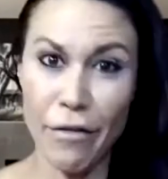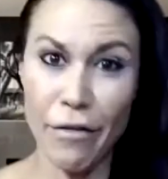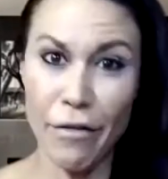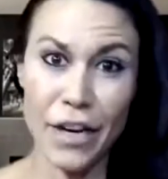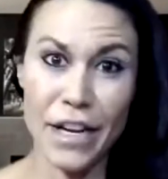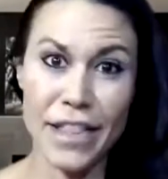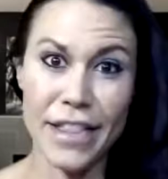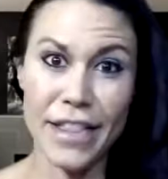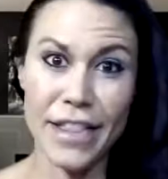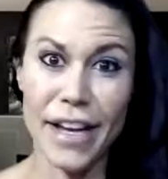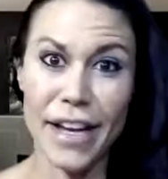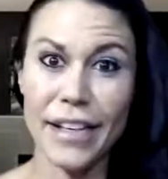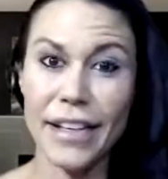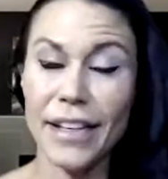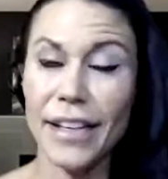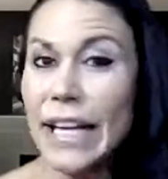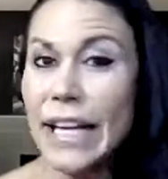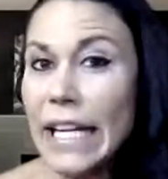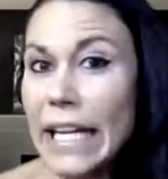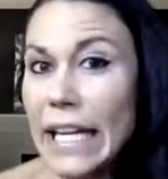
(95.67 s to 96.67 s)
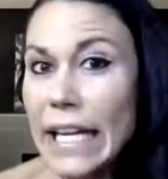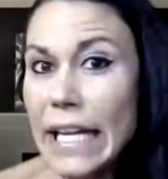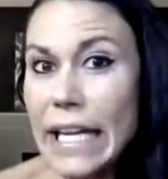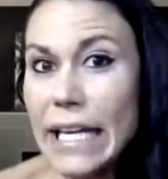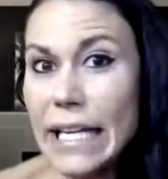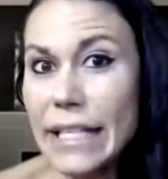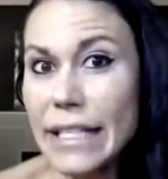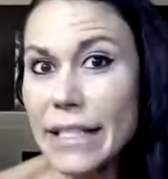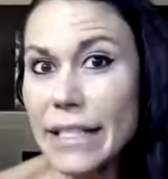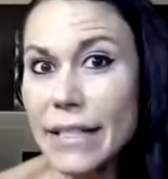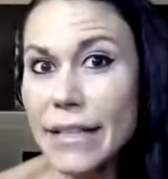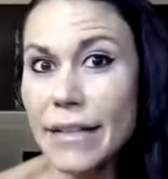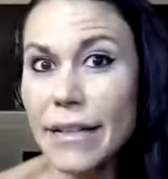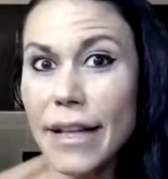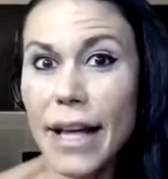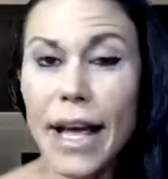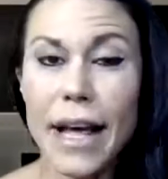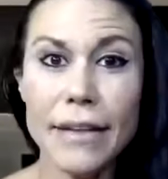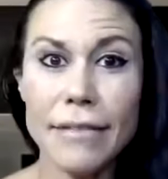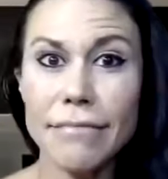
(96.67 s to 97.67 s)
everything. It is.
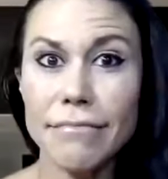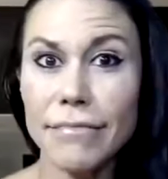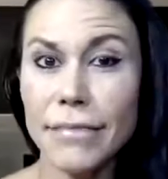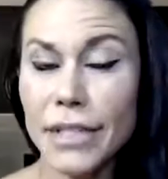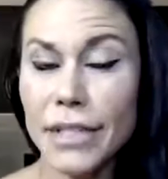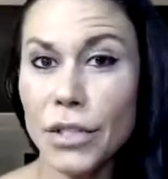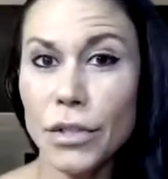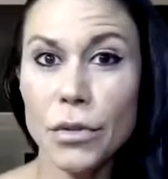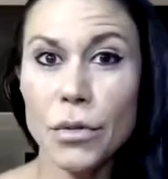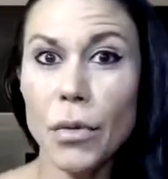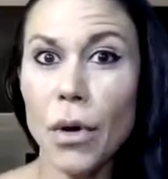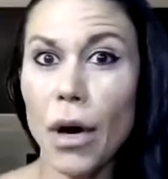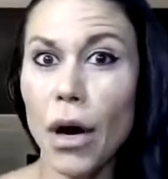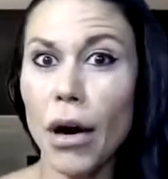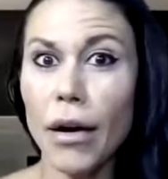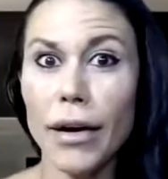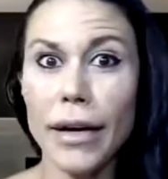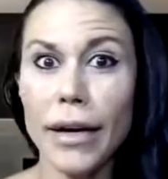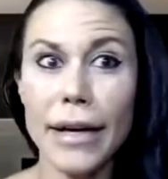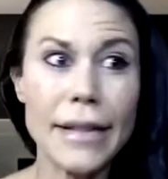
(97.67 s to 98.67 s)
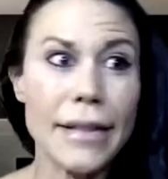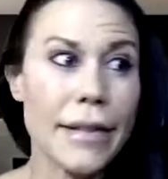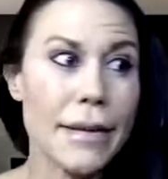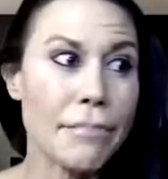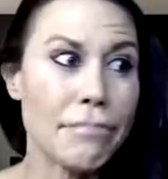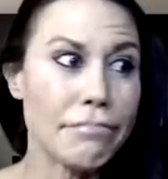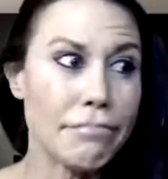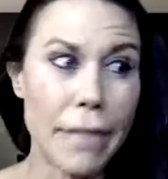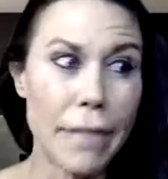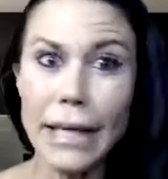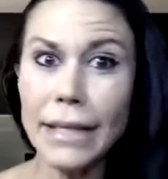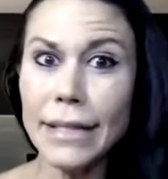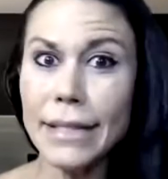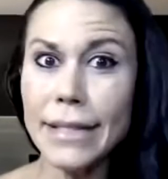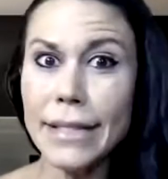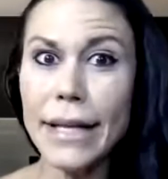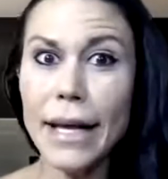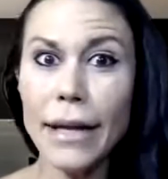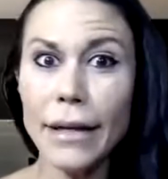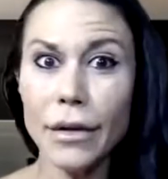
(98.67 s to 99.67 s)
And you are in the
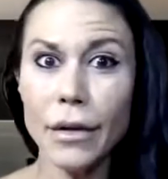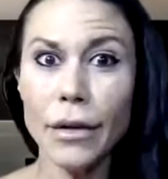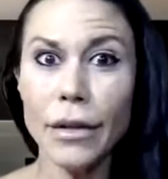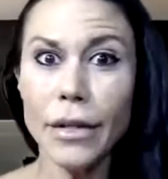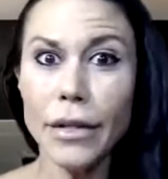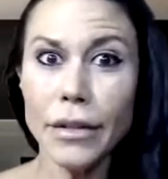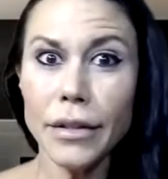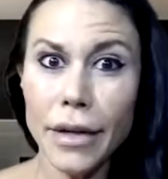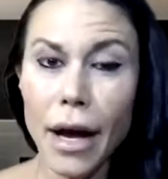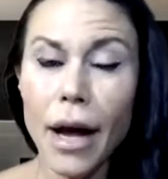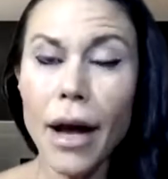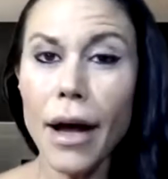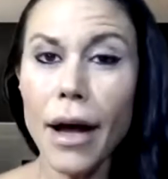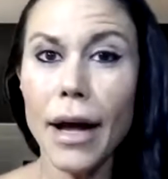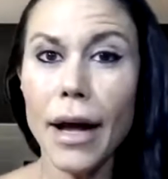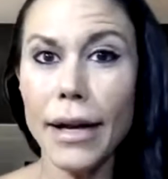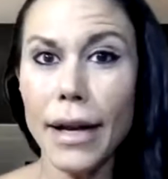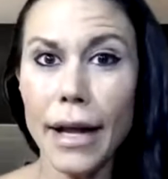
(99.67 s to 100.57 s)
mindset or you're not.